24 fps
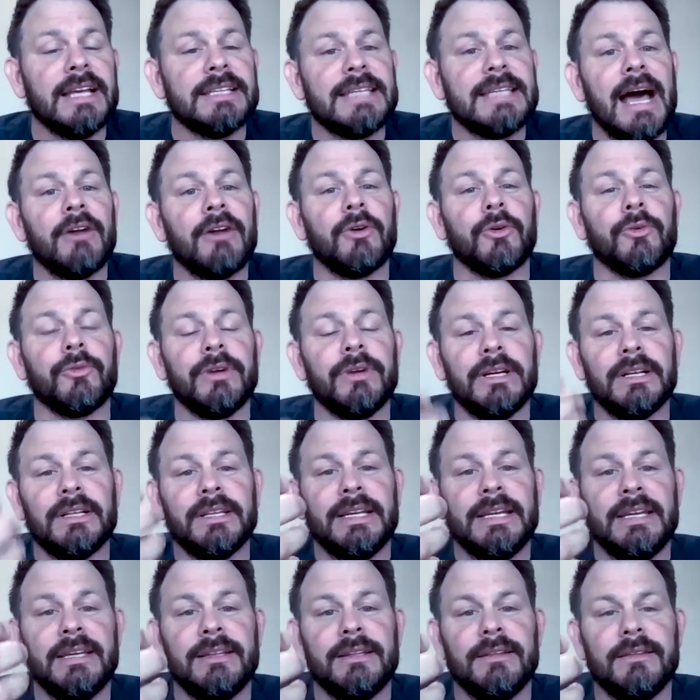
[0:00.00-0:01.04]
is how to
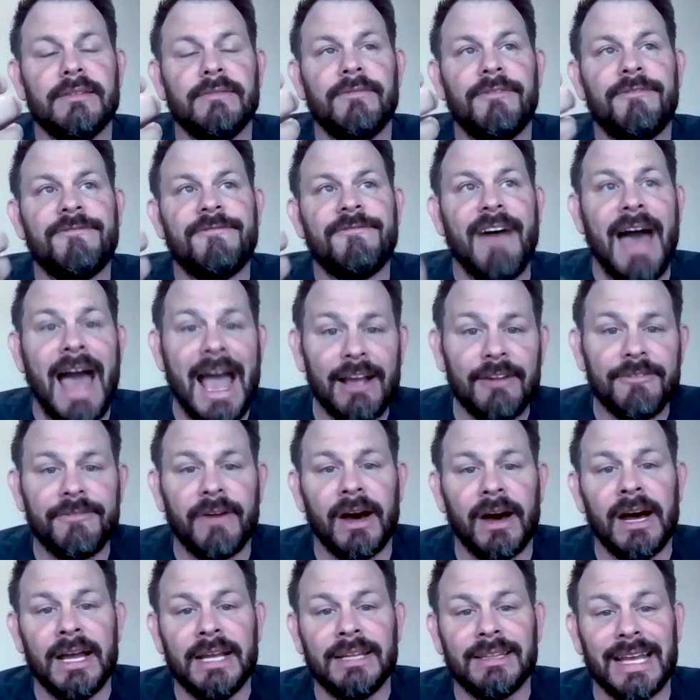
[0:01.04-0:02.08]
really fact
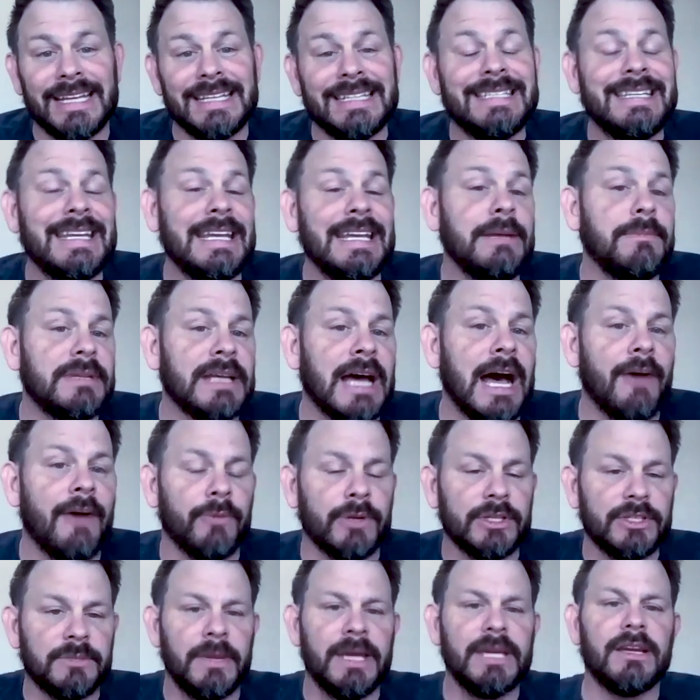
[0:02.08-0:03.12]
find, like, deep
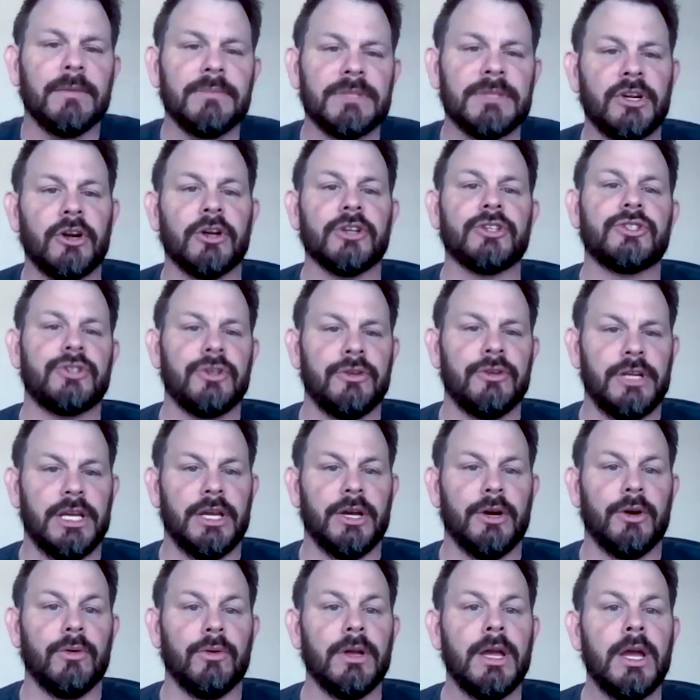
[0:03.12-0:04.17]
dive. When somebody comes in our
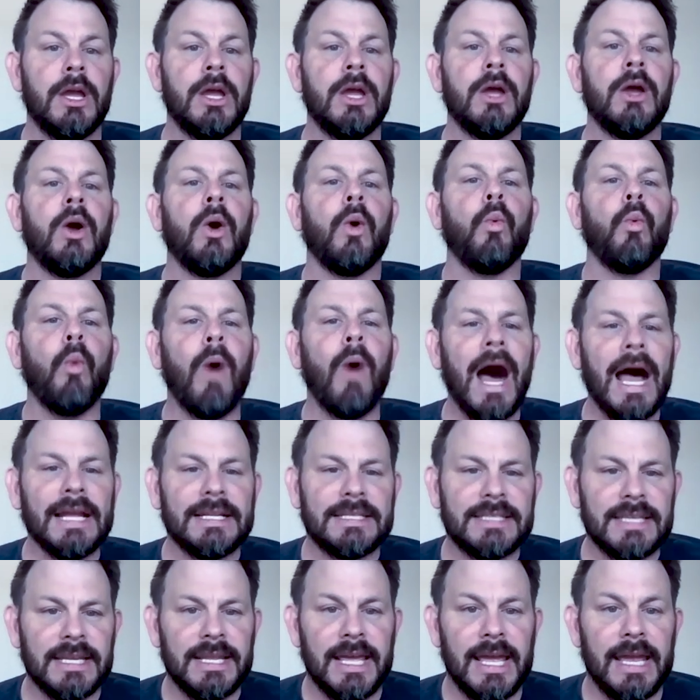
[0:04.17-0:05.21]
studio,
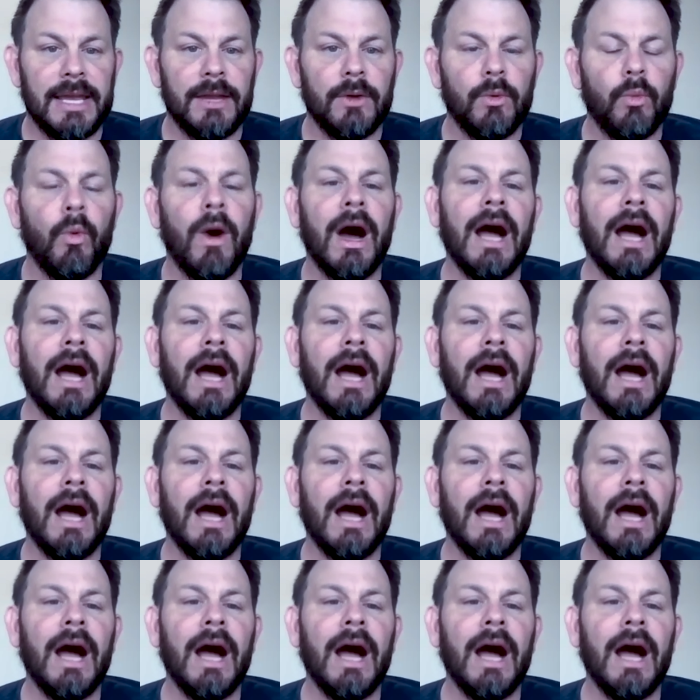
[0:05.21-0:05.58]
why today?